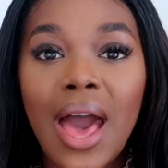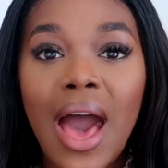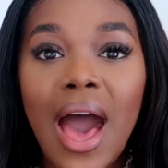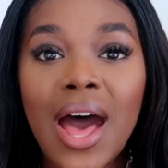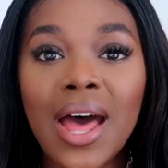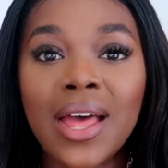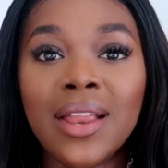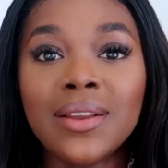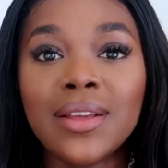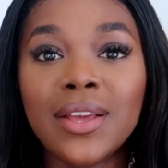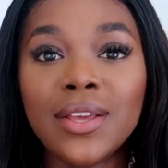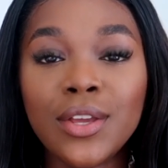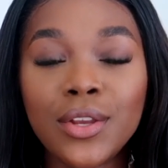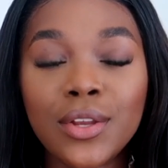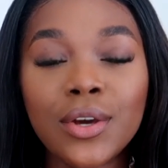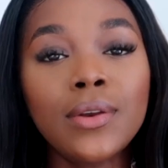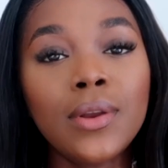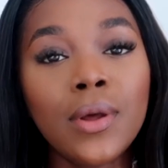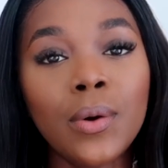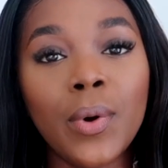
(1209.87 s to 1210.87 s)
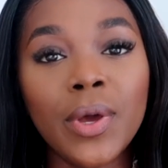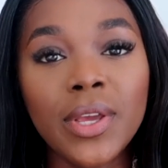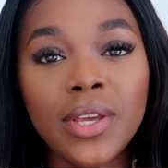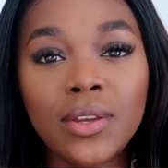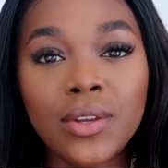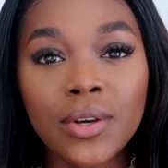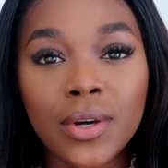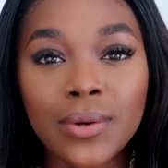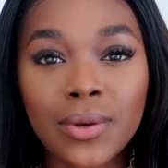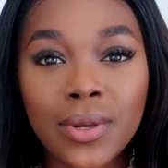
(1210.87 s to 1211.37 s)
And you don't know what you
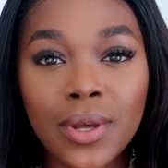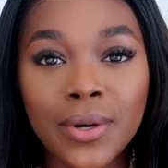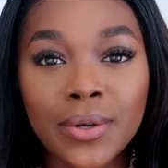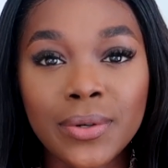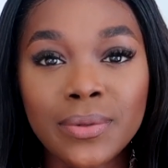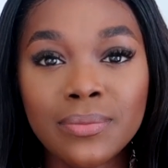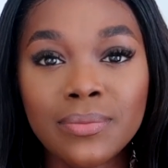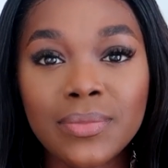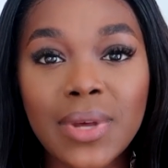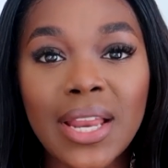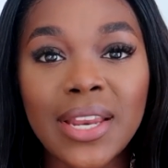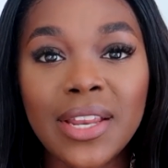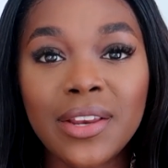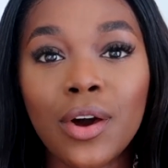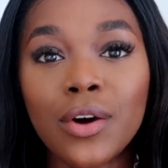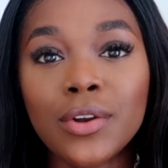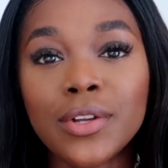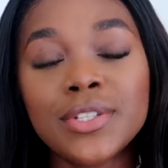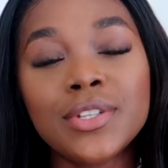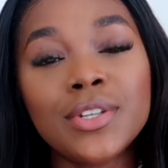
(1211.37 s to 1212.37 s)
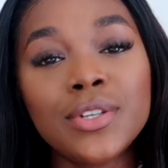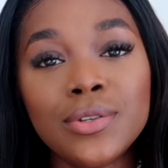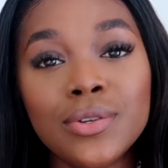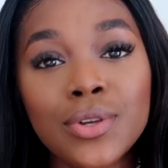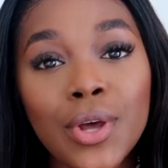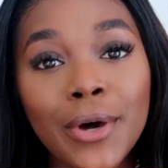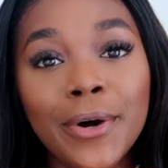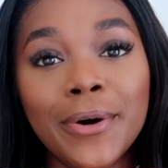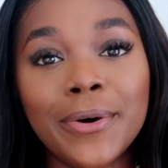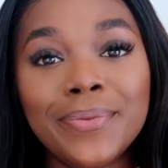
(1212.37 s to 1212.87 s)
don't know. And in order to
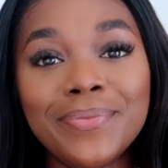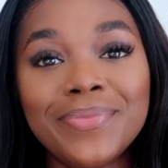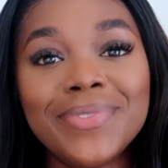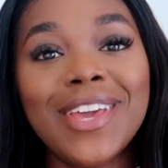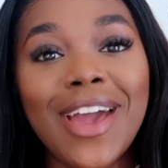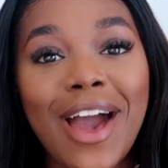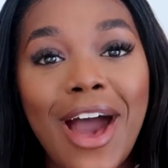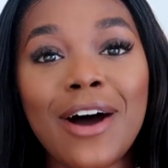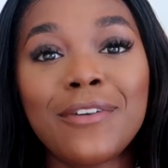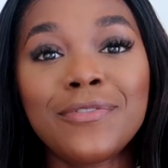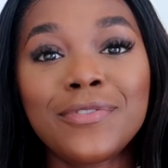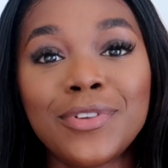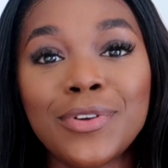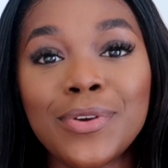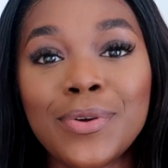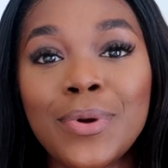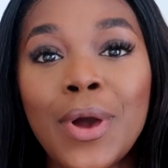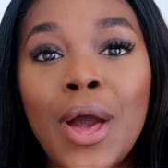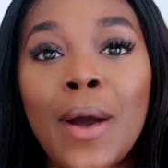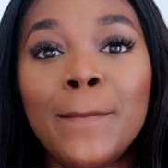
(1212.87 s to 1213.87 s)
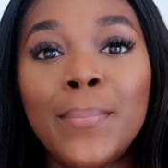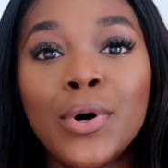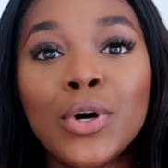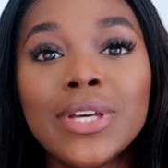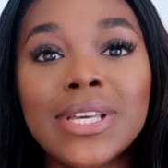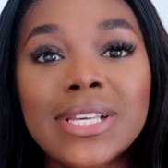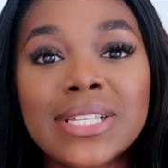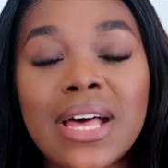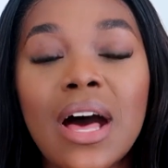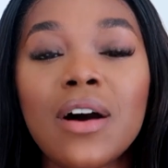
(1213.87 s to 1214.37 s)
know, you have to
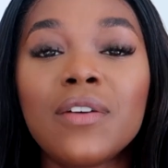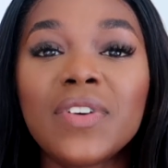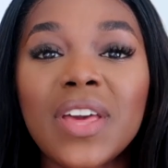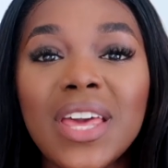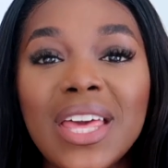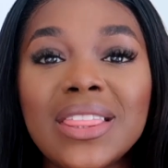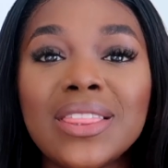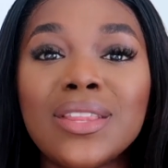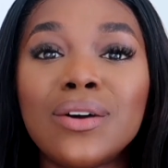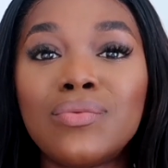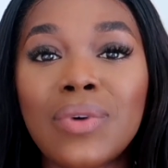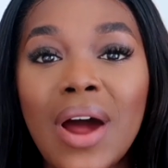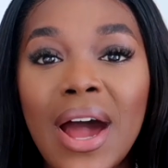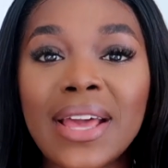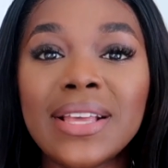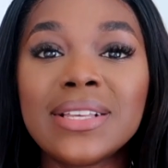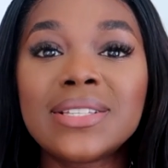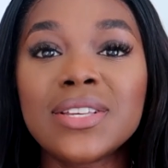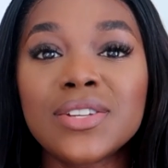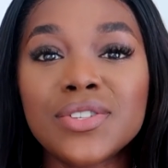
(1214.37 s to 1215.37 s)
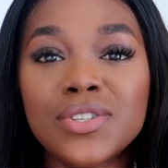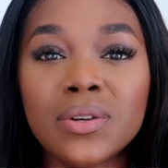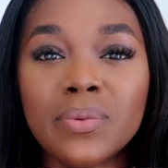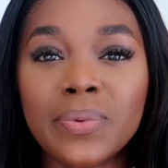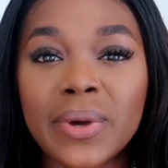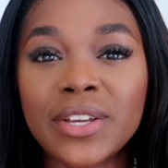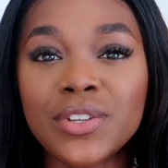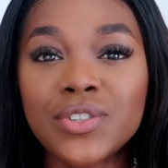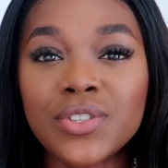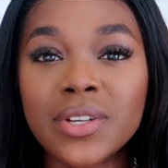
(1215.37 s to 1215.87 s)
put yourself in the right
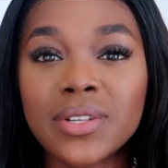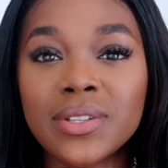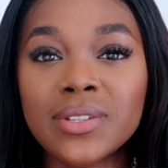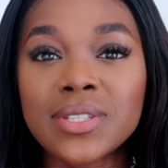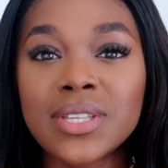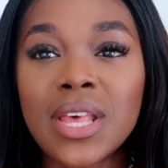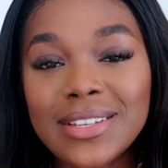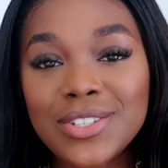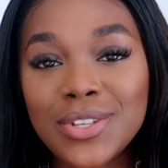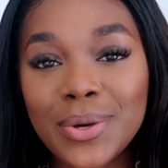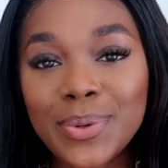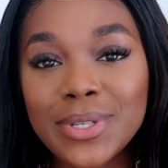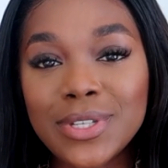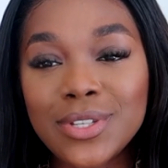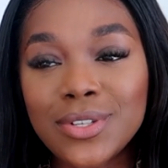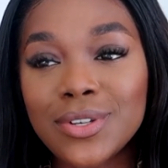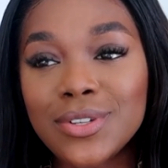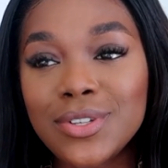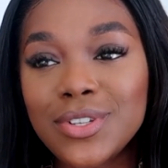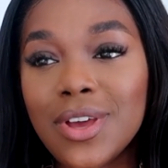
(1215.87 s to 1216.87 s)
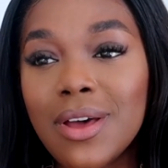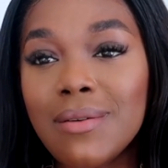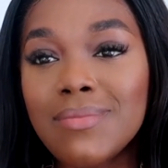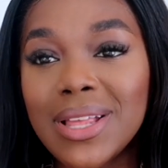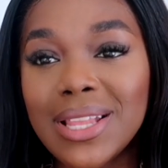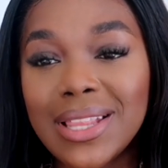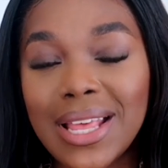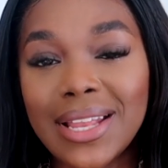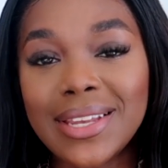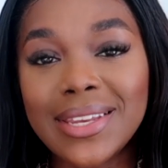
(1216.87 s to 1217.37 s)
situations. So it's such a
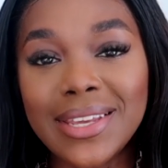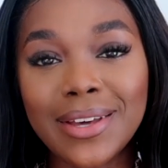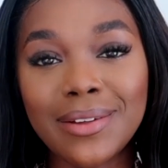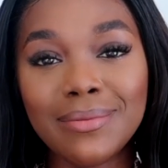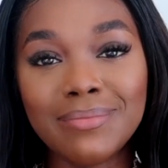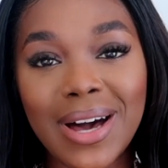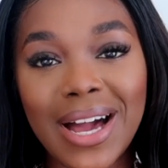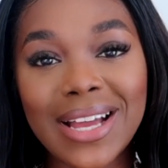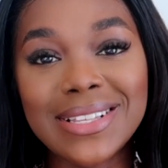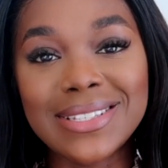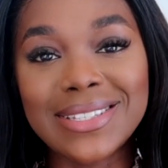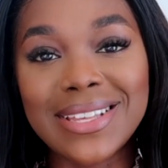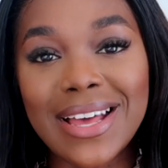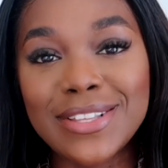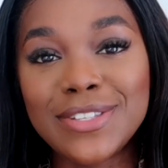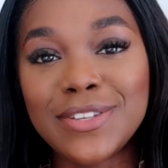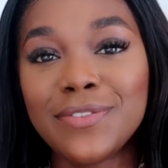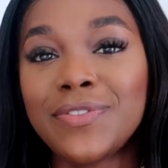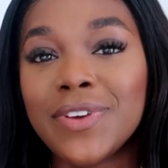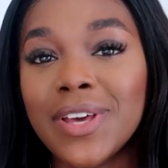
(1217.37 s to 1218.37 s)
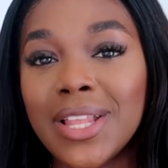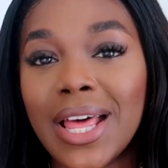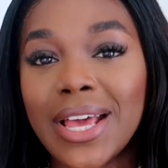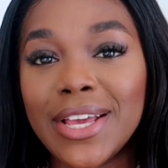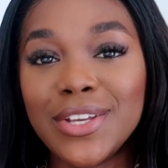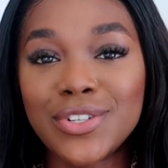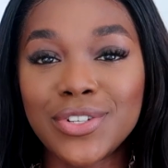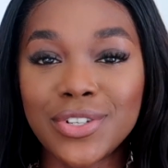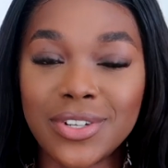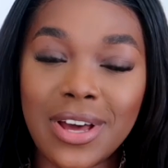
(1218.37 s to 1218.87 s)
millennial mindset to feel like
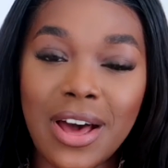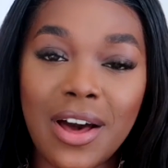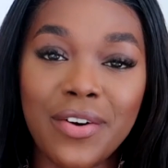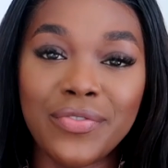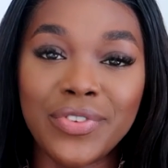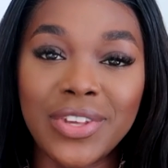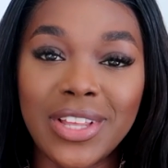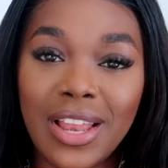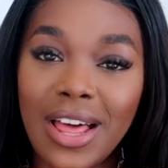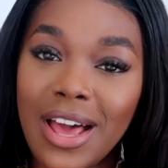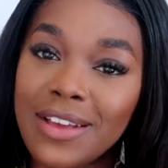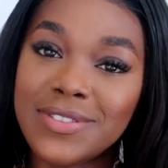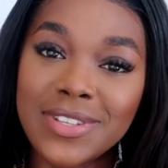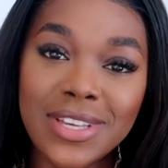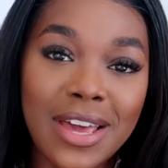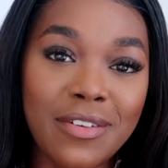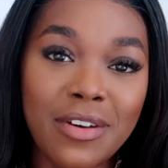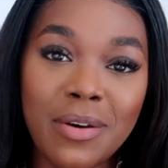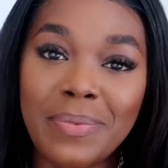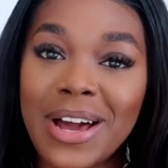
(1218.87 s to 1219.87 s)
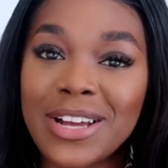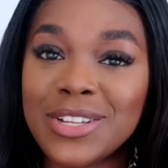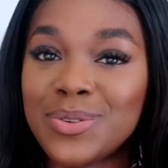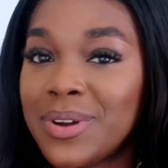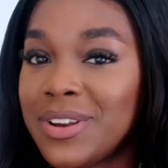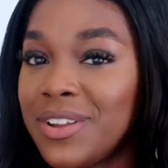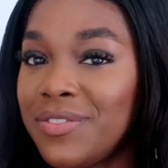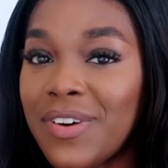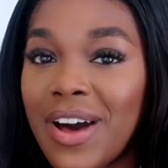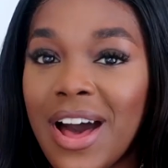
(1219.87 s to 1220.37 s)
you should have your life together by
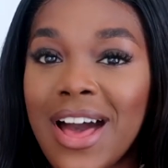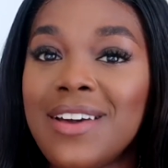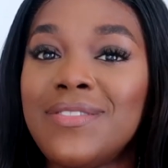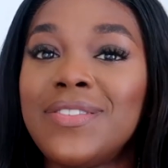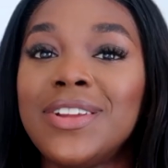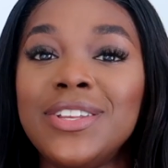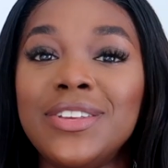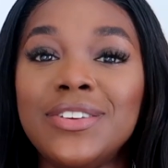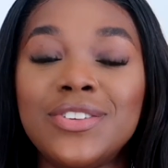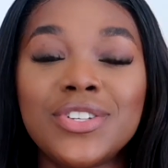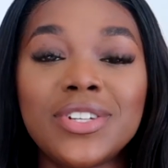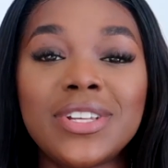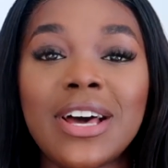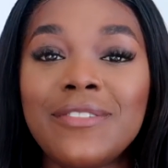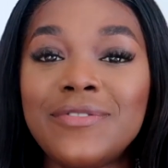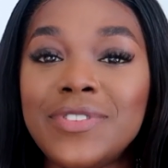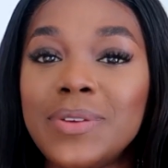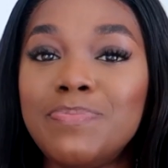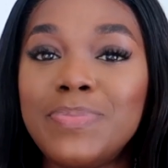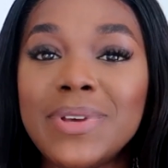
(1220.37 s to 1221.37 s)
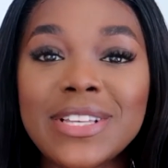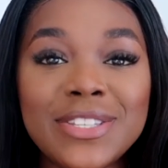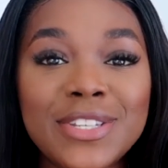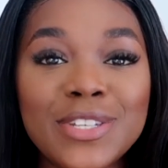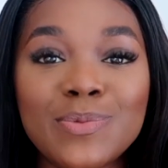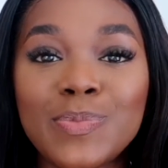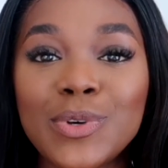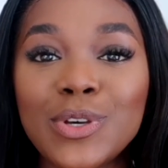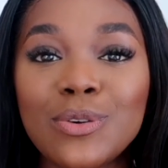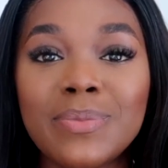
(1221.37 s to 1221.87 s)
25 and you should have your
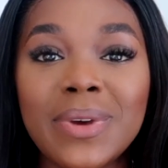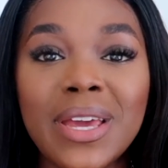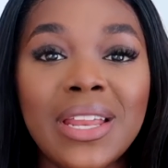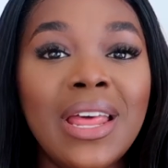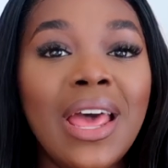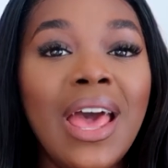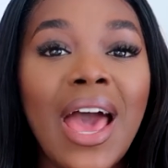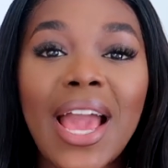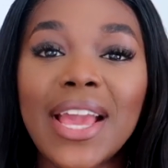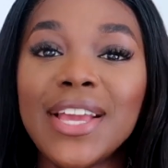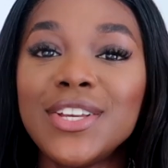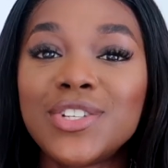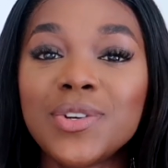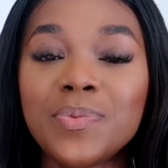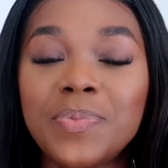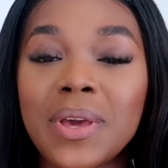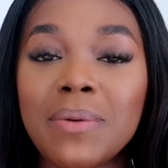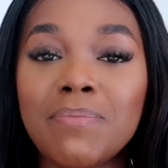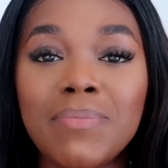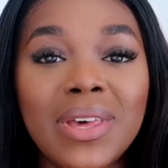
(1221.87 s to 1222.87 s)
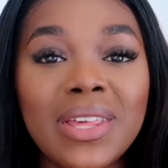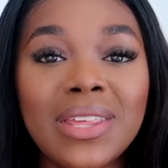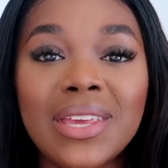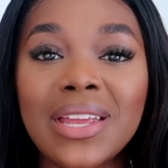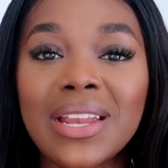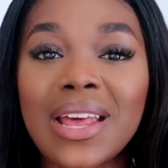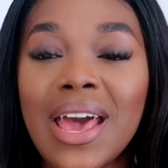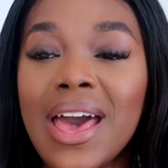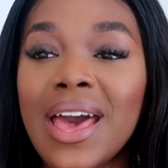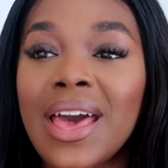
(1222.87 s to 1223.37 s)
business booming and you should be a
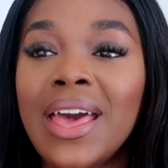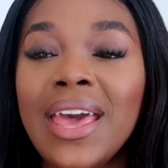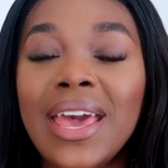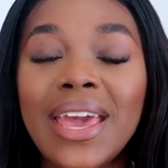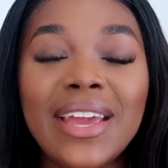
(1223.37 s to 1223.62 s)
millionaire.